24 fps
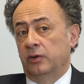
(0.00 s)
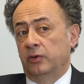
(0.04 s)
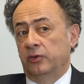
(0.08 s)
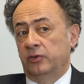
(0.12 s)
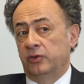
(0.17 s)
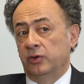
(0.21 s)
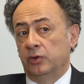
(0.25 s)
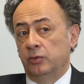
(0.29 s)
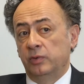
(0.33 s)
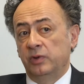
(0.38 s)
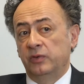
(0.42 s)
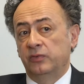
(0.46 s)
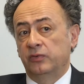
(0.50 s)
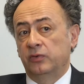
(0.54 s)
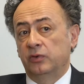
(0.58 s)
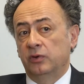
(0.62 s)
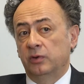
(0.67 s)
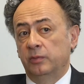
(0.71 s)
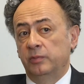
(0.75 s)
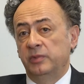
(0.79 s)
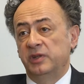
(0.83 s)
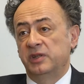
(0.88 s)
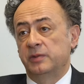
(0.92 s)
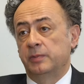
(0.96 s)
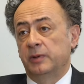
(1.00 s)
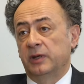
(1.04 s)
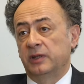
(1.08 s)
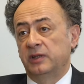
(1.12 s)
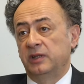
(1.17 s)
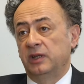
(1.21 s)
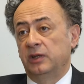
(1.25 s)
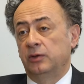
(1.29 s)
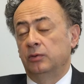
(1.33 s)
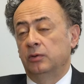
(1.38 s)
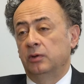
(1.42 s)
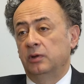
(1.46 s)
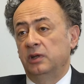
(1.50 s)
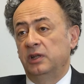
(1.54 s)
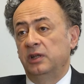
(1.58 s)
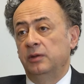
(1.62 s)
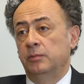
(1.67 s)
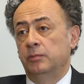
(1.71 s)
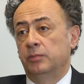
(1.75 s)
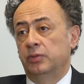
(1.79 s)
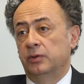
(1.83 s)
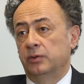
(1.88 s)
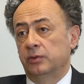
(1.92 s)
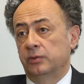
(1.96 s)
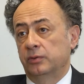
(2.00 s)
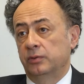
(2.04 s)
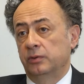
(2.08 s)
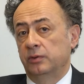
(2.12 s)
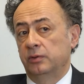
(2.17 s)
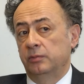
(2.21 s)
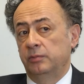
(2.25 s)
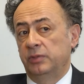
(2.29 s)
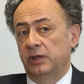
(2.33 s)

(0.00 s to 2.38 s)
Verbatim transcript: the reform is particularly important